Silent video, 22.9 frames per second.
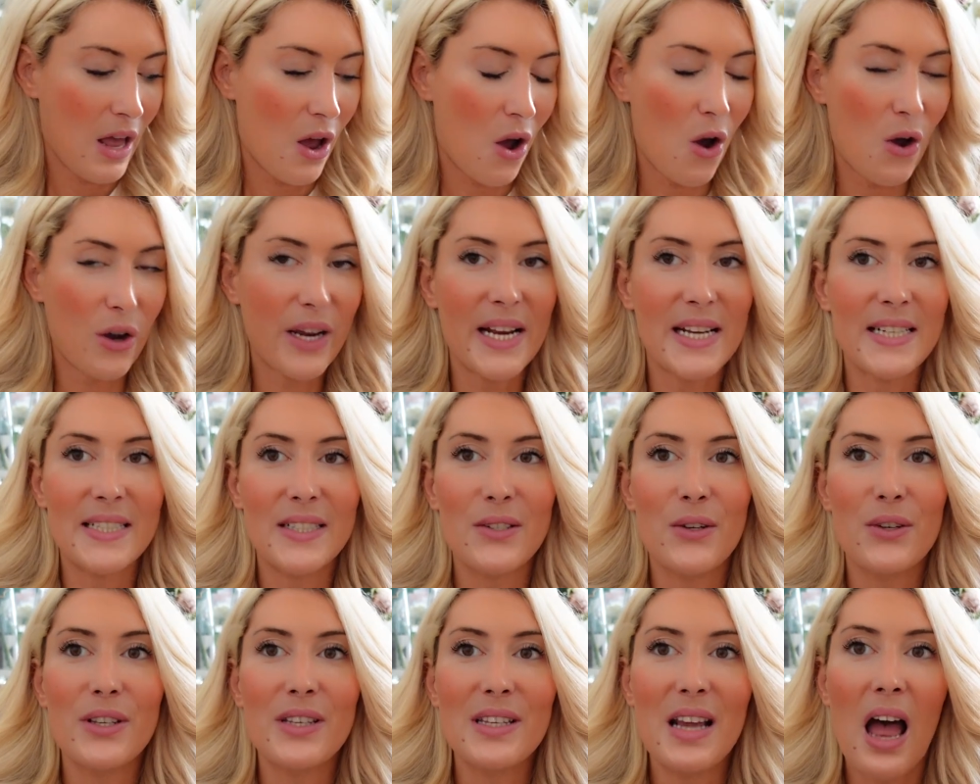Okay,
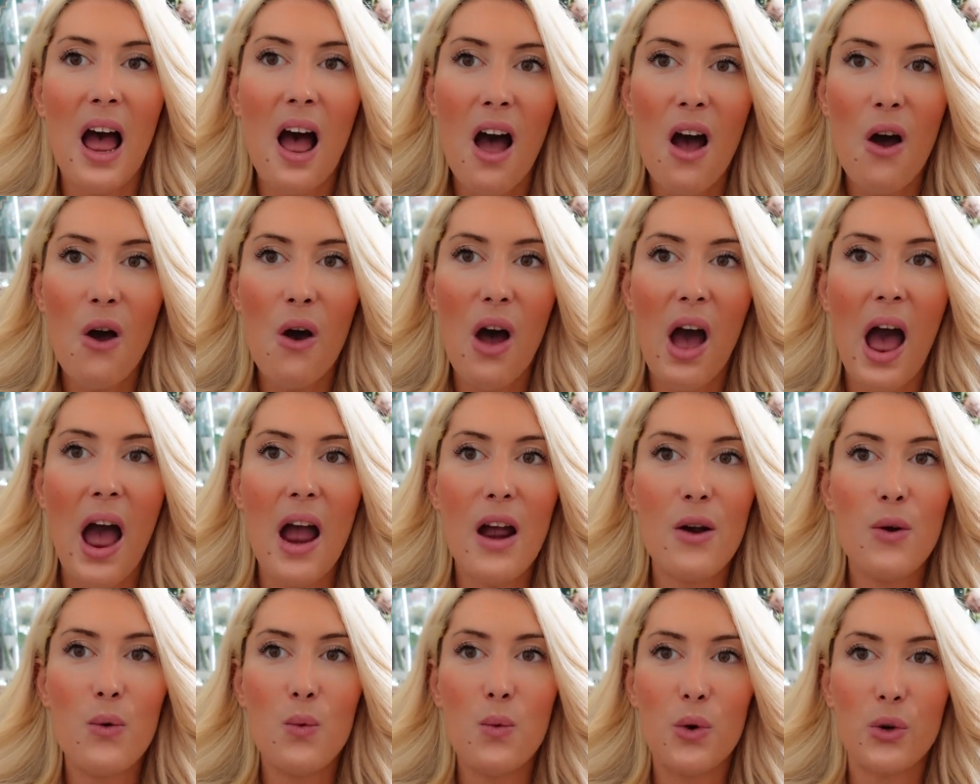so now
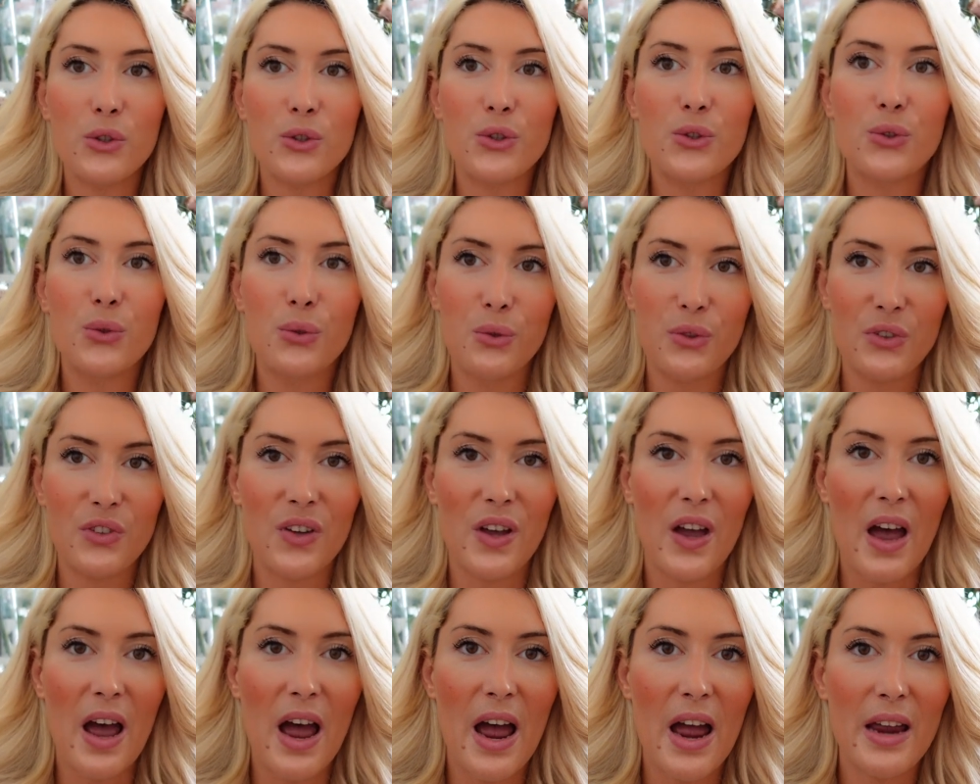I want to
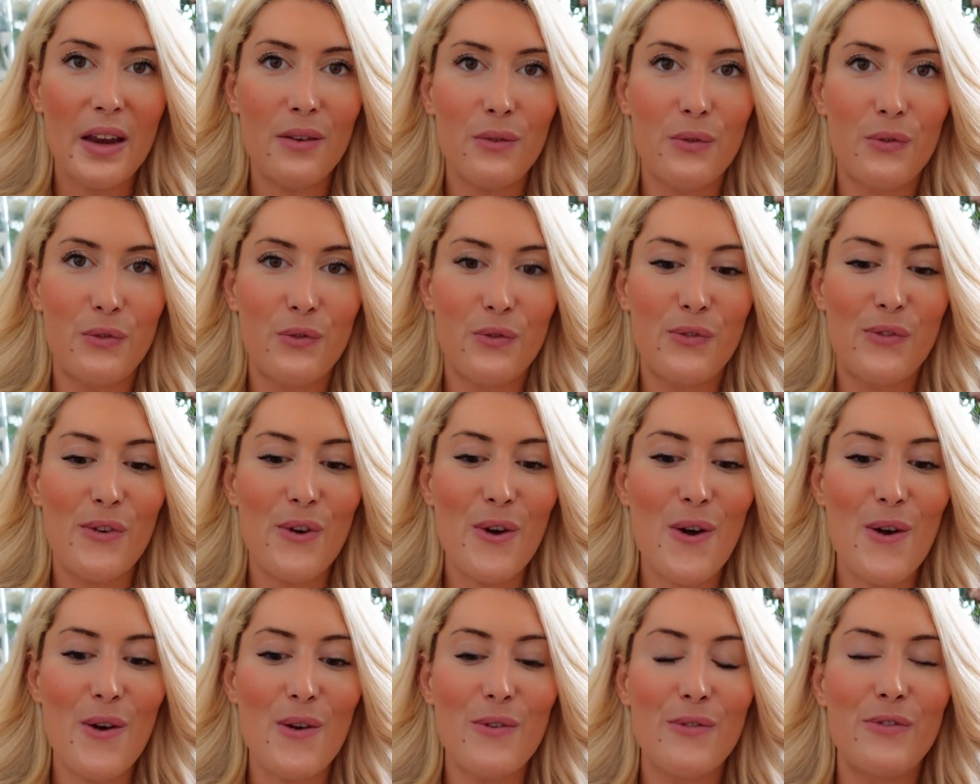try
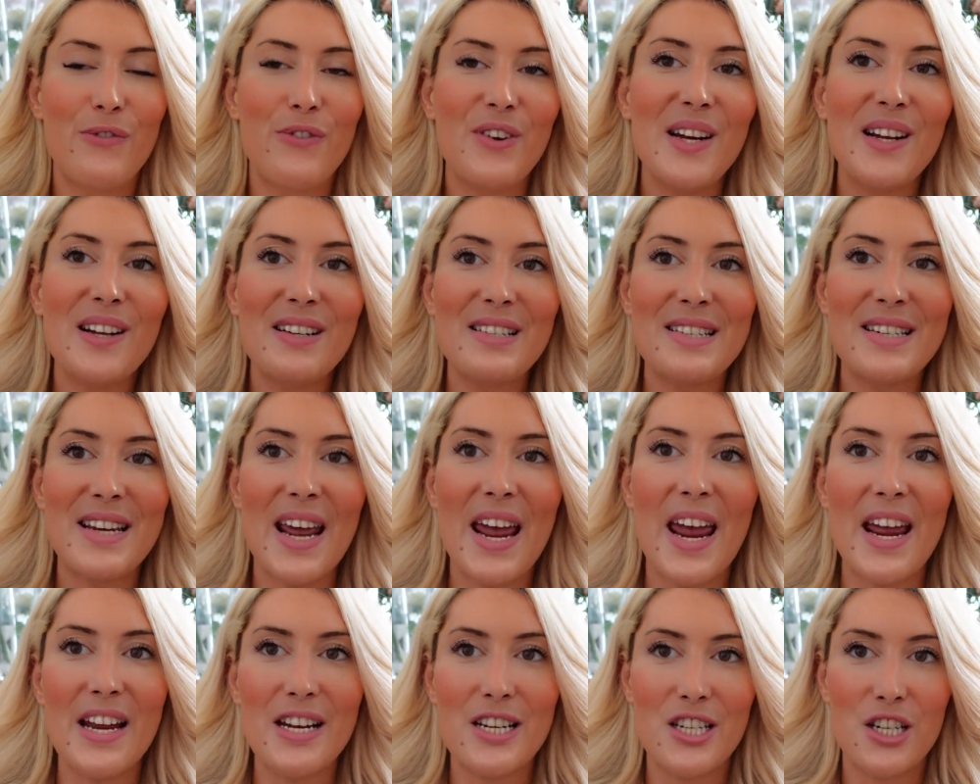the
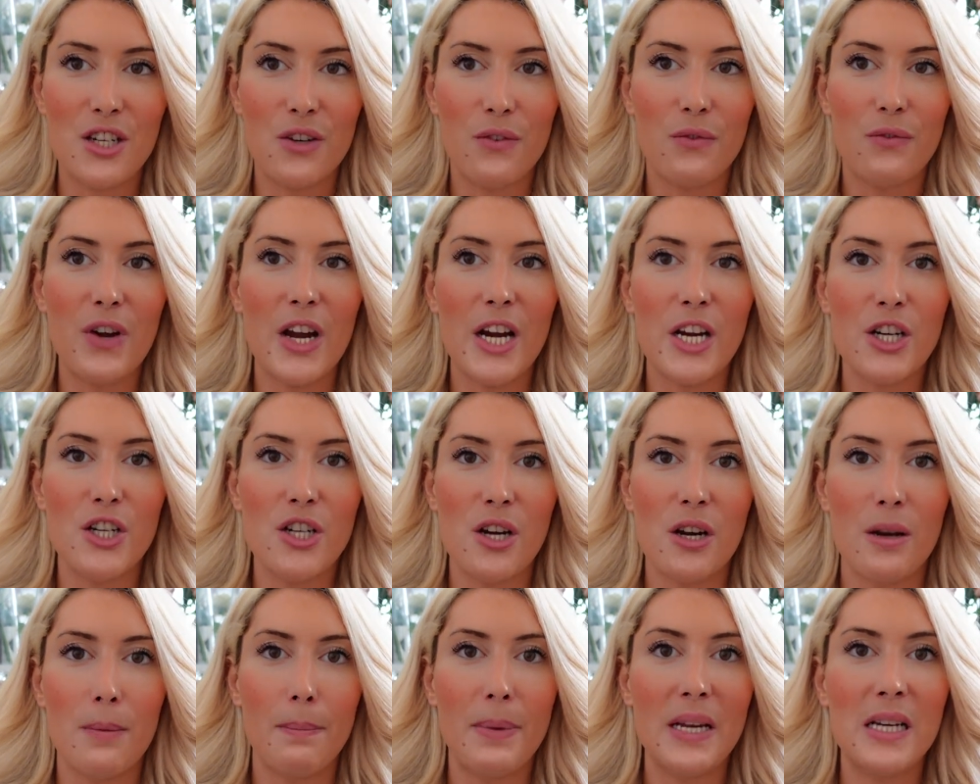vintage
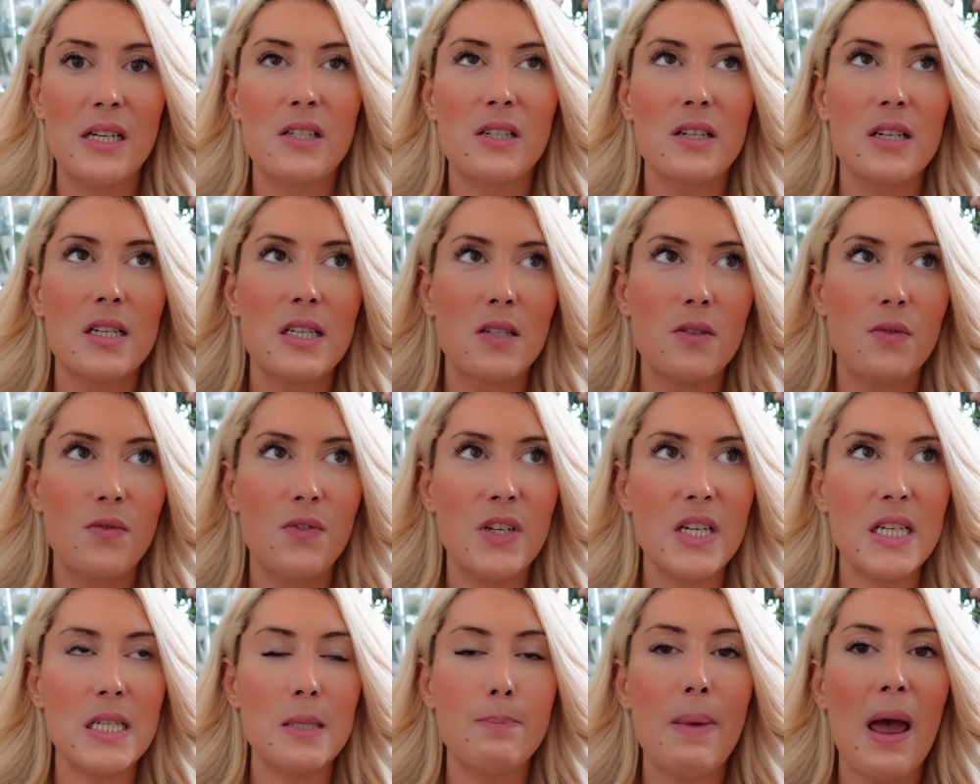version because
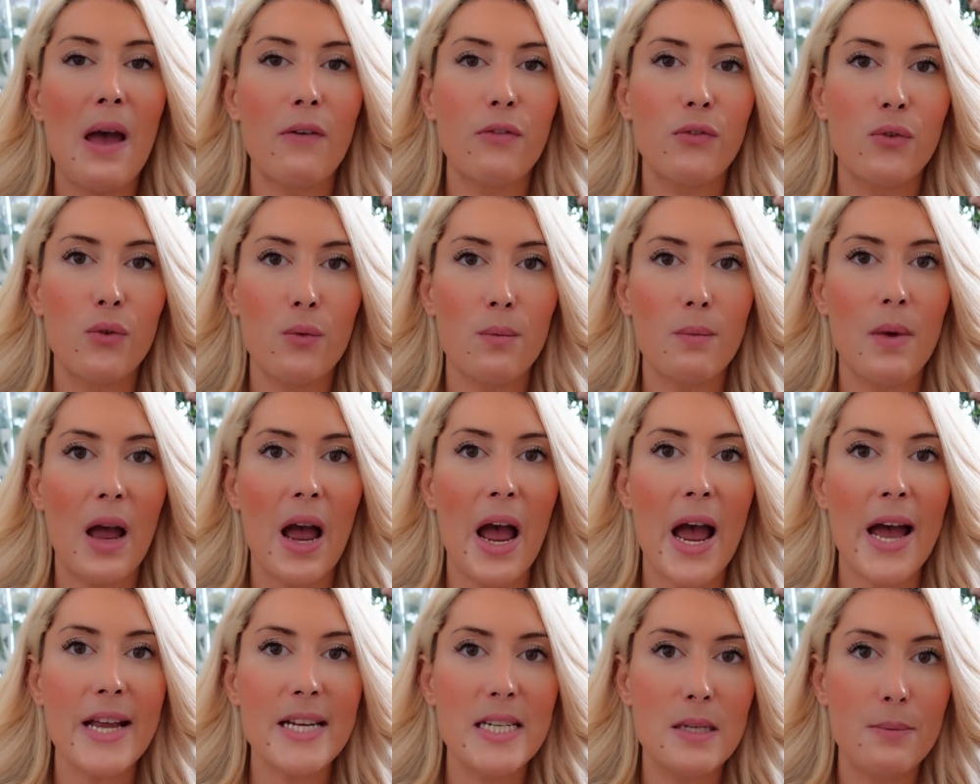this perfume
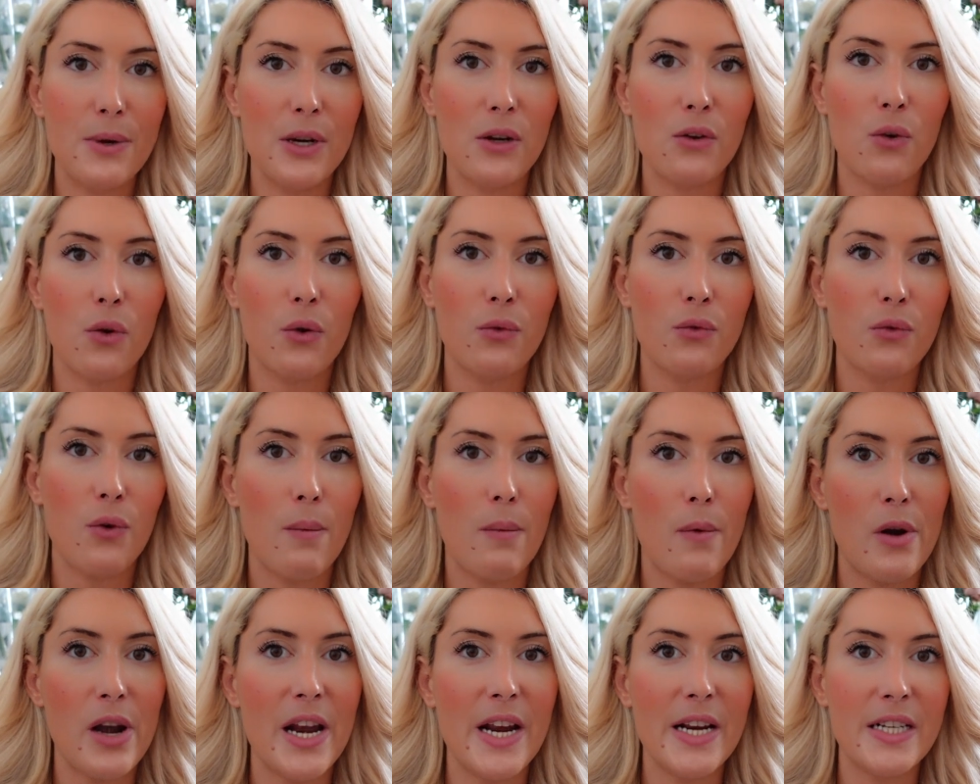has been
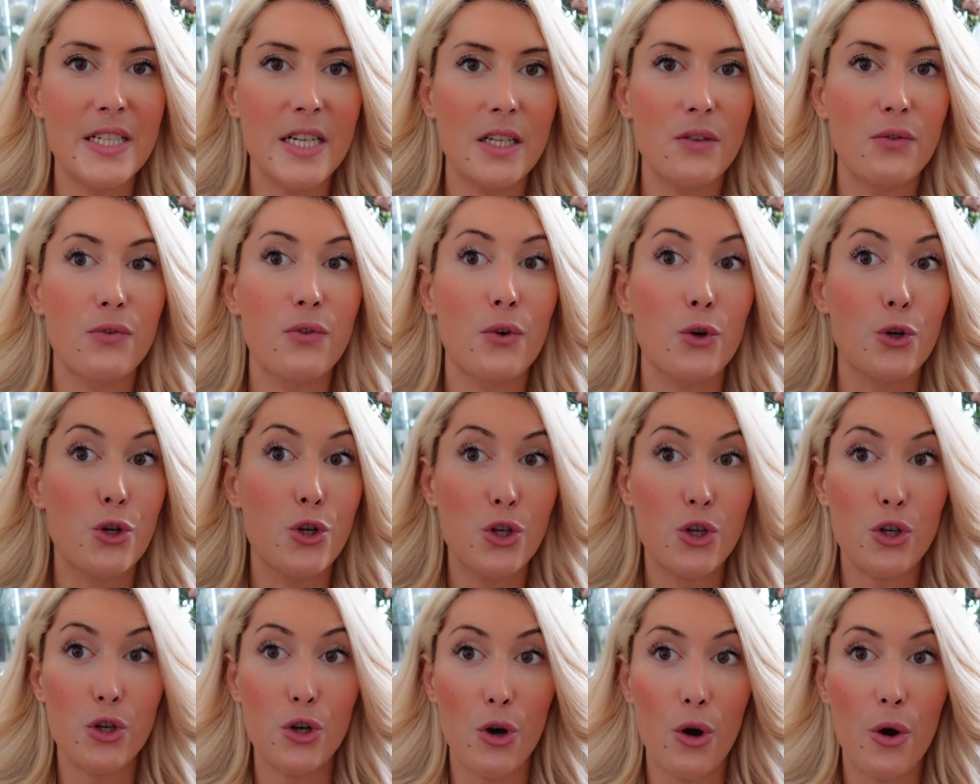reformulated for
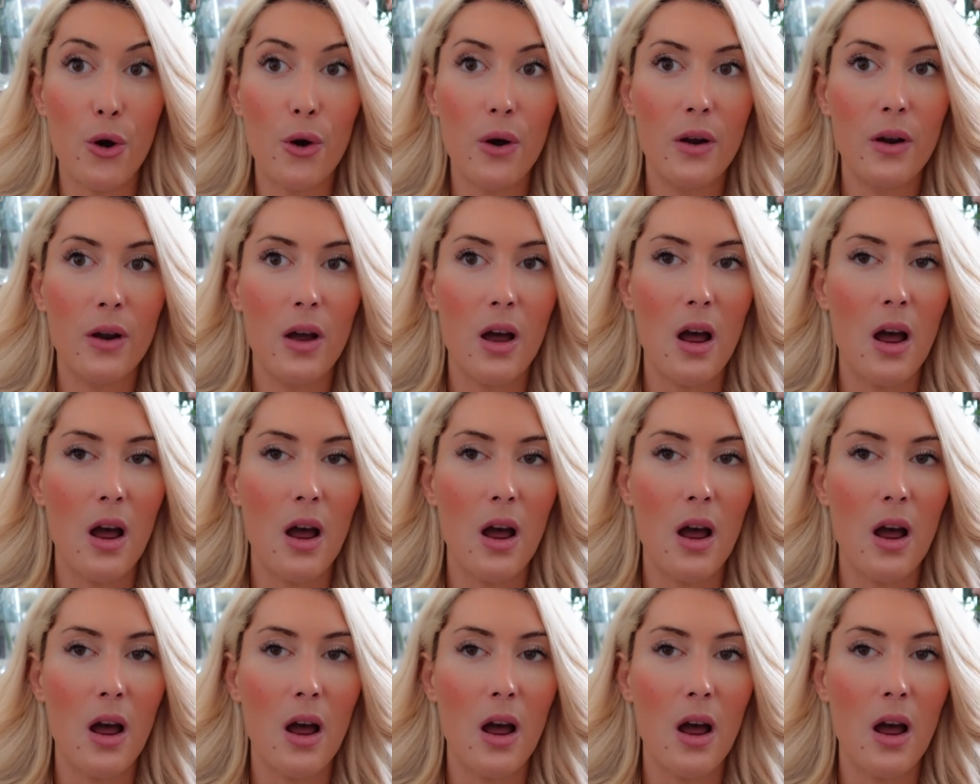sure.